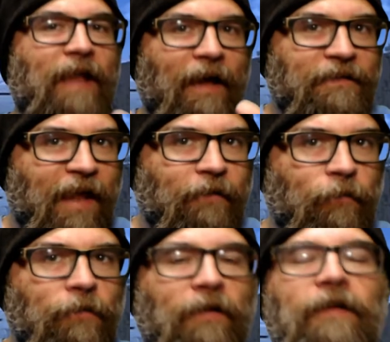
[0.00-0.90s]
Now,
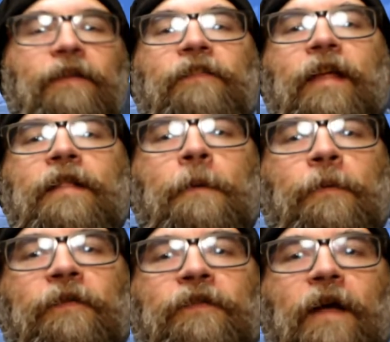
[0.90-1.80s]
next on the list at
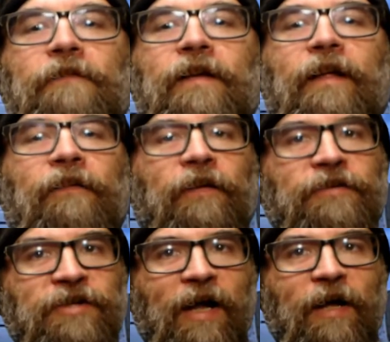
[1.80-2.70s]
number seven is a
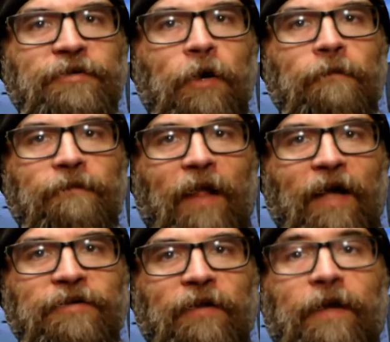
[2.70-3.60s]
G I Joe
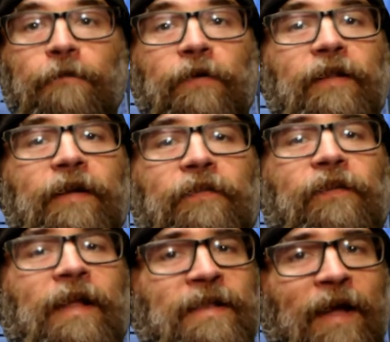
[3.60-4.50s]
flashlight
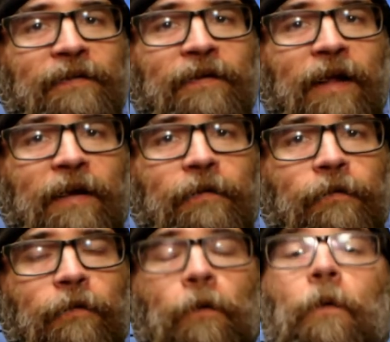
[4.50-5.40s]
released in nineteen
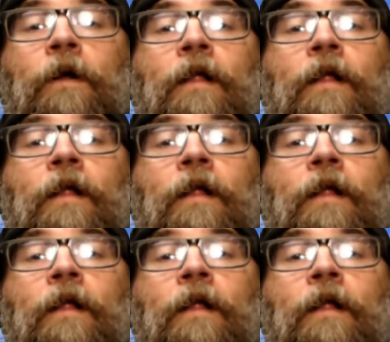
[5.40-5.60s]
eighty-two.